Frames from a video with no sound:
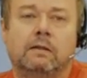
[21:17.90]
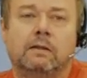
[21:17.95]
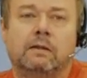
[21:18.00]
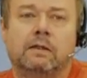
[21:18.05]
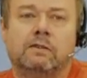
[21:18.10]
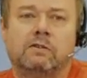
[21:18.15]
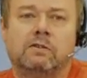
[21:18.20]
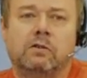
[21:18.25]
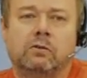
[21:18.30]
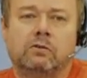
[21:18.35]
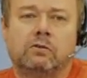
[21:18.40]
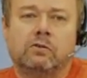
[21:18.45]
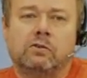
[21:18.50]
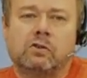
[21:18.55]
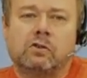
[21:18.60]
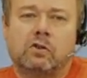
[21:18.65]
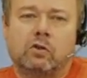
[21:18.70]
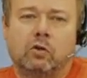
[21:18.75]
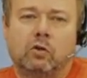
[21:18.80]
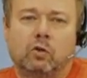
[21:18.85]
It's not
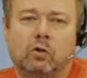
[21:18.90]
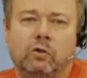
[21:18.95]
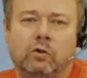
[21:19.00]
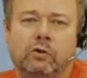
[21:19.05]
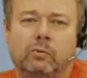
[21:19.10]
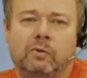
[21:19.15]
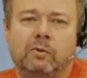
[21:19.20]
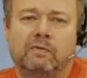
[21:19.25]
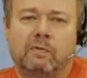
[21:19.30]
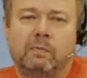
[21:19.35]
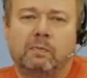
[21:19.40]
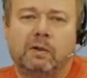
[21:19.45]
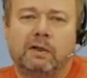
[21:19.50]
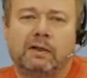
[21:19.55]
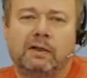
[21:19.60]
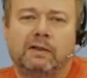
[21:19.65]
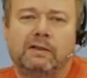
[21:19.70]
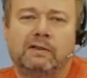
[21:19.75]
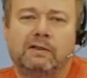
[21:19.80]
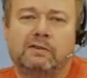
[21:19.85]
just Thor that we've
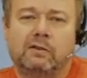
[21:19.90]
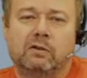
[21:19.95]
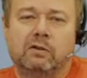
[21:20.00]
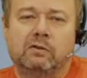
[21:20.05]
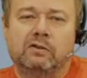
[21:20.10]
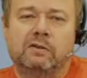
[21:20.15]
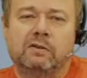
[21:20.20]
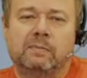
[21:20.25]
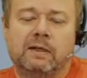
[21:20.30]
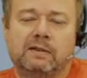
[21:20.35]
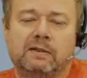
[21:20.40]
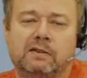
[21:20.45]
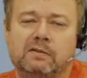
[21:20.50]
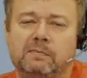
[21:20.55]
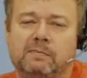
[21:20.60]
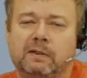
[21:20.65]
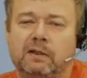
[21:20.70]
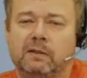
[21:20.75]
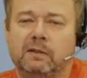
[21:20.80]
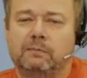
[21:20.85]
applied this on-demand
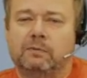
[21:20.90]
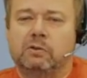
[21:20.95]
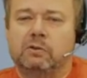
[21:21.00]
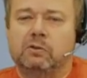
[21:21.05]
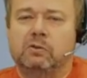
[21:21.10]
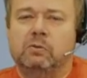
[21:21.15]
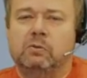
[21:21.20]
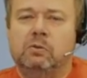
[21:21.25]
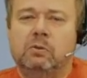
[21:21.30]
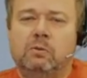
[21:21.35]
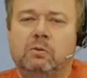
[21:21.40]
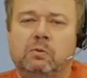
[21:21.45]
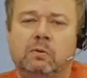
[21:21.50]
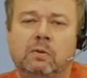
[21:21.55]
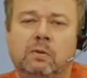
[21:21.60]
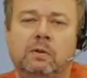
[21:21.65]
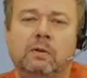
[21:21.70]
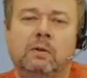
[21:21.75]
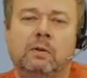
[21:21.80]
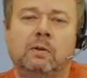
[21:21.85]
spin-up to.
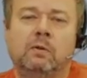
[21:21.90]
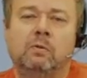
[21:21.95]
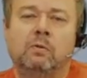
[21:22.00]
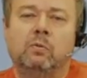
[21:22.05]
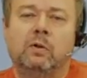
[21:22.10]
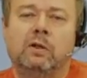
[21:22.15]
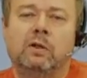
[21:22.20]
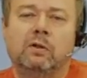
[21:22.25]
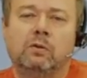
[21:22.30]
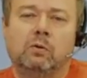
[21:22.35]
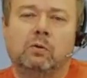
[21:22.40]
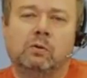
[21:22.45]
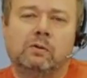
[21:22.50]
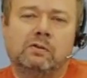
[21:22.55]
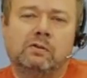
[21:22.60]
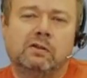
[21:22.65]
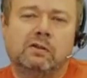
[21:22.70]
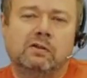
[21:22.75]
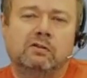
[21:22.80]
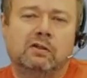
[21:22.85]
We can
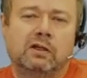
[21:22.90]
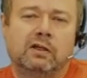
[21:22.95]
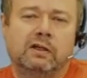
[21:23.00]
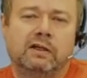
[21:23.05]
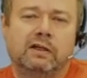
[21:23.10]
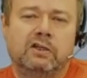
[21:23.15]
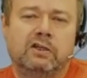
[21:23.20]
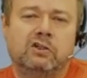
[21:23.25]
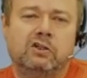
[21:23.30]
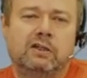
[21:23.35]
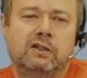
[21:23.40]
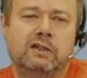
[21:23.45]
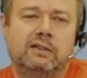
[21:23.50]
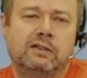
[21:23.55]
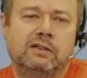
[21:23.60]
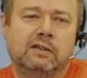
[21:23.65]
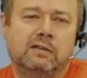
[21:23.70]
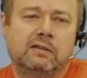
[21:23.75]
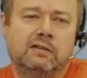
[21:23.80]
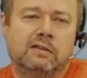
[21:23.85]
also run each
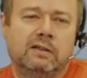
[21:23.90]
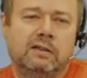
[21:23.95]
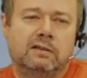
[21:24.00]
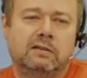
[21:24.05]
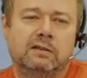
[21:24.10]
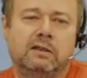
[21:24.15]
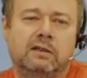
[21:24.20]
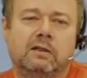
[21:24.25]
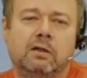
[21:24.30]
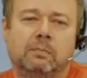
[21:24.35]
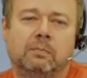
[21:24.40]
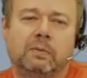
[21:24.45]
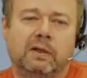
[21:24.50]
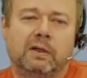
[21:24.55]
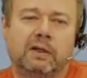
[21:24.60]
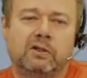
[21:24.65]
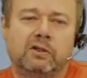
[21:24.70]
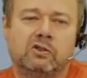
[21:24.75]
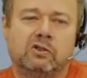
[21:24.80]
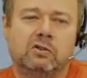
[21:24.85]
ECLCC
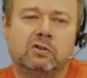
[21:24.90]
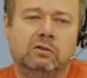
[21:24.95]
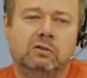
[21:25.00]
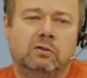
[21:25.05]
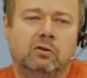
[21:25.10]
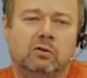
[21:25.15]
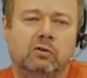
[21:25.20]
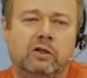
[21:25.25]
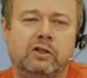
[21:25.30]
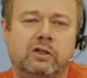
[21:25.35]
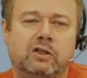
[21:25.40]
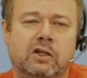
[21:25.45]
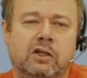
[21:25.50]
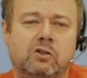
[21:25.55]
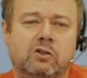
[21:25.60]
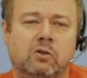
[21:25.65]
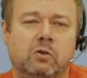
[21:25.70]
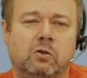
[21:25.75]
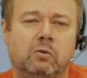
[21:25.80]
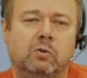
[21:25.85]
compilation or each
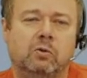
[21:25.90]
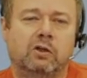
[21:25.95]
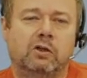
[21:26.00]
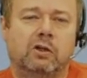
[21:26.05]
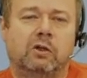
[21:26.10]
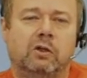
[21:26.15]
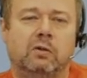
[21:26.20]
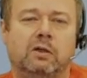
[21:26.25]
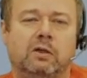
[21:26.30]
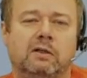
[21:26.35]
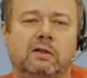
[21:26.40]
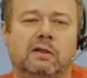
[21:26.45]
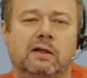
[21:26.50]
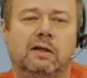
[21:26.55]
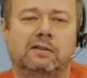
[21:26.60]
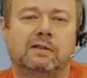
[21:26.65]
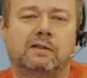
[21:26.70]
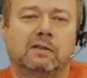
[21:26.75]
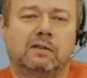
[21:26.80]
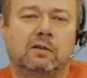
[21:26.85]
HTHOR work unit
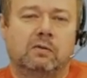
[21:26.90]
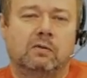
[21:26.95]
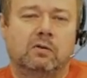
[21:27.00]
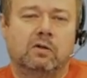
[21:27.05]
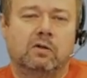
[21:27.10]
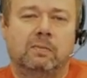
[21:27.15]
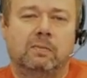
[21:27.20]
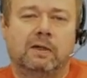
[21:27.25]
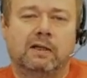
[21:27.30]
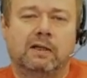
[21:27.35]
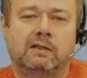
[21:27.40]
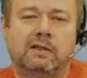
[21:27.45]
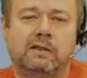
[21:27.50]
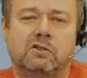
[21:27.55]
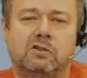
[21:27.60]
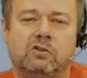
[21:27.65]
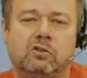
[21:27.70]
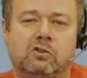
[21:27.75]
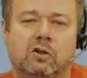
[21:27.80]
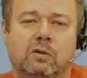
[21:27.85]
as its own
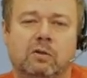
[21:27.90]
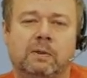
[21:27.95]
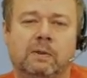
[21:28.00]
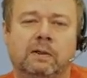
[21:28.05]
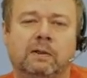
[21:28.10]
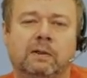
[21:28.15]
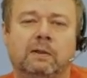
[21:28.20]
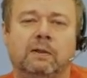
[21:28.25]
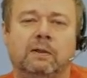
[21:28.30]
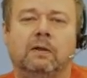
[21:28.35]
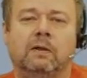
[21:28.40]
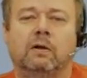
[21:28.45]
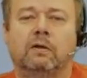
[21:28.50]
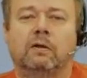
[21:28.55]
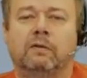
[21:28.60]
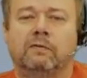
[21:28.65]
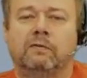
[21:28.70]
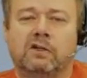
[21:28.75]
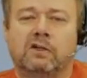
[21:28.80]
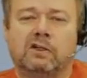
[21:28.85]
Kubernetes job
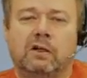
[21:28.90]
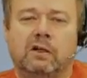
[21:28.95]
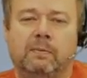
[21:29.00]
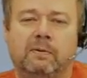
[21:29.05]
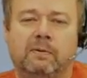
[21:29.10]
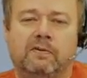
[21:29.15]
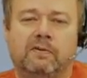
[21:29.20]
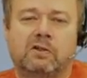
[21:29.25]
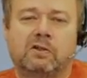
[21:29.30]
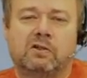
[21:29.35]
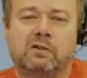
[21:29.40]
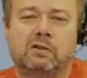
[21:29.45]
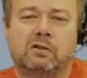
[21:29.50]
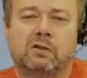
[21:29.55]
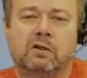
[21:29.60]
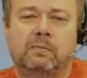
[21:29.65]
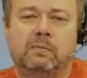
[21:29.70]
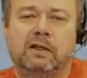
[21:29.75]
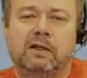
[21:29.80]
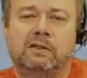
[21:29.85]
on a freshly
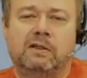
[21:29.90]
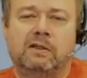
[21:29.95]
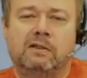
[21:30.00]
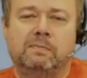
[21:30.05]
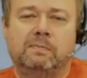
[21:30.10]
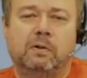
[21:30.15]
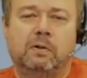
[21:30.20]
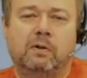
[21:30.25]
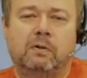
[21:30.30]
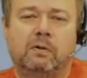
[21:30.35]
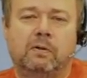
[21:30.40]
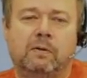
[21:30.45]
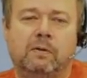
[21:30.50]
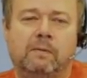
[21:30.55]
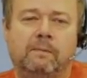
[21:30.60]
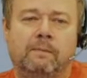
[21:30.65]
provisioned Kubernetes pod.